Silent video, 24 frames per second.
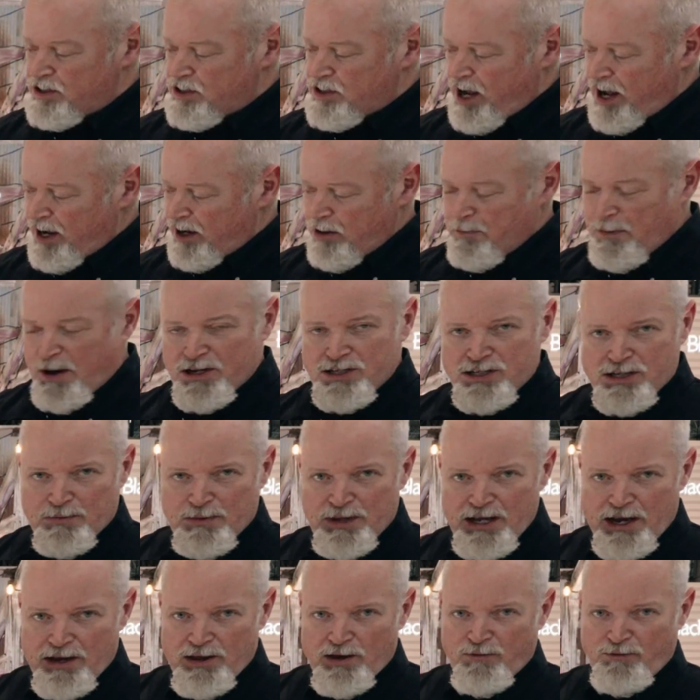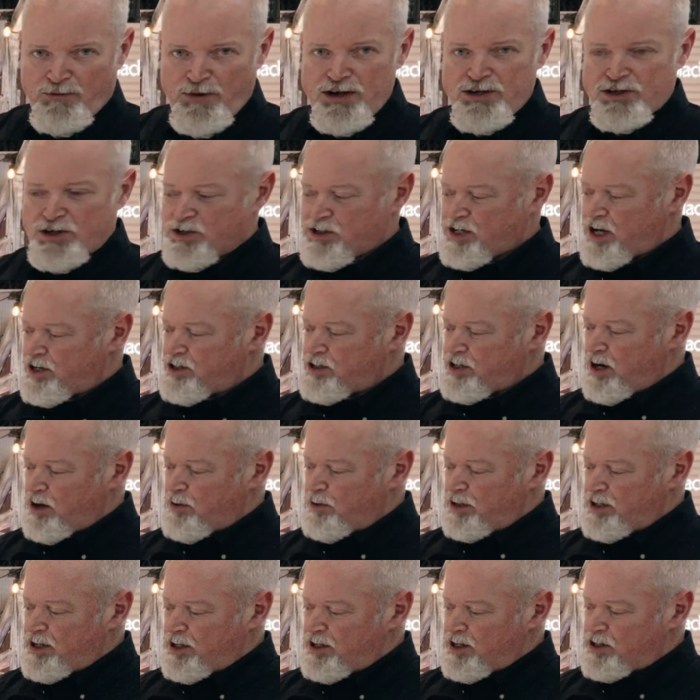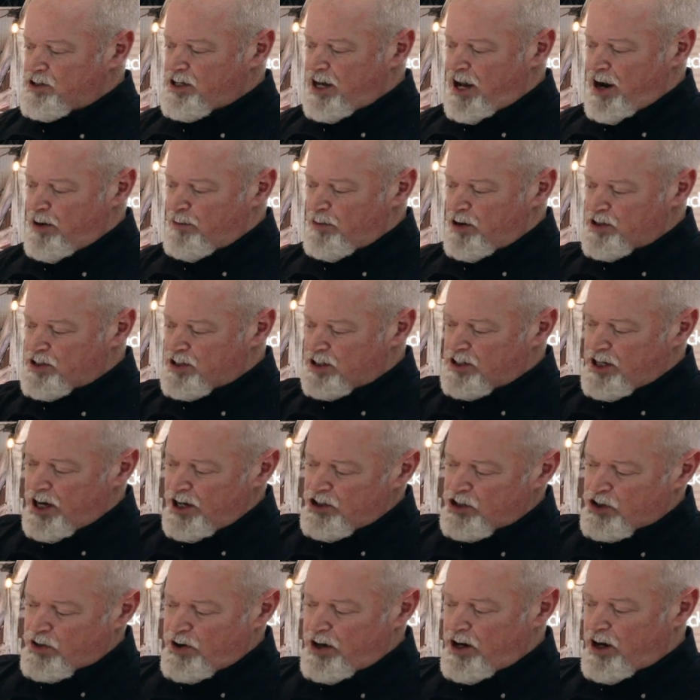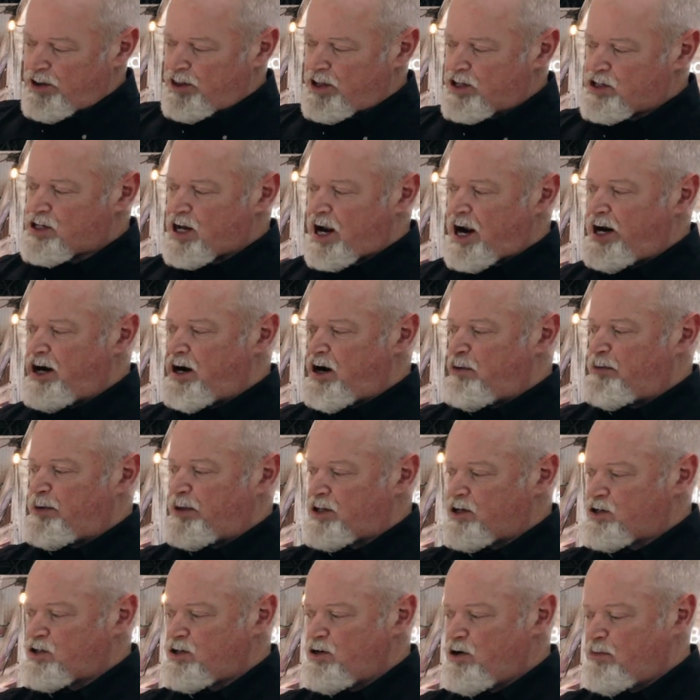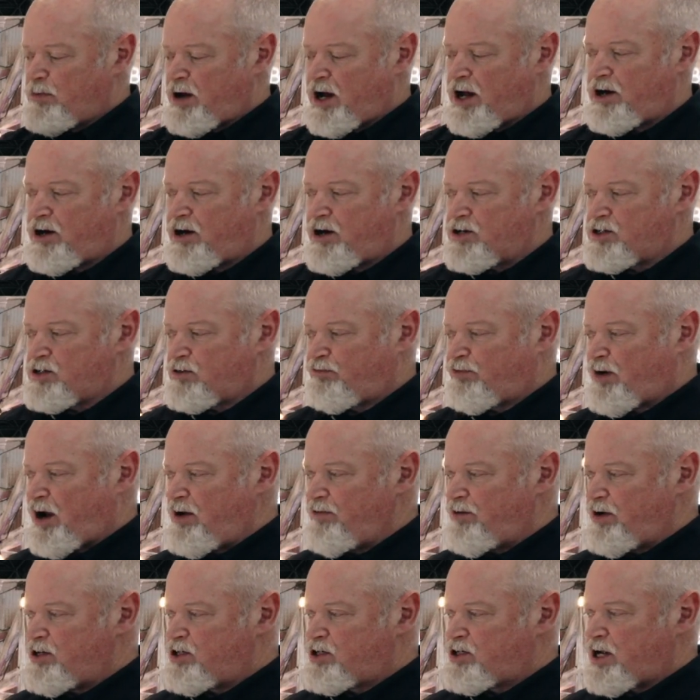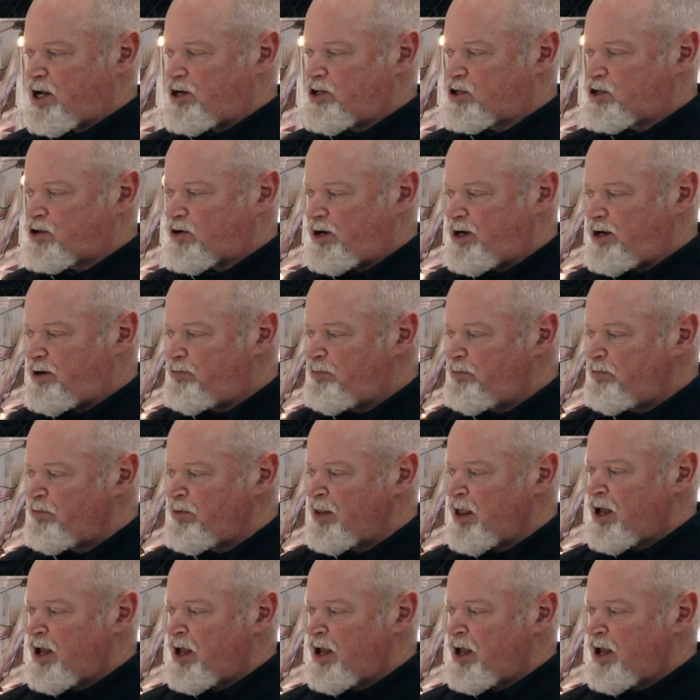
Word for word: talking about some of the other feature sets here within this camera is a touchscreen on the side here, but this new monitor is a 5-inch touchscreen.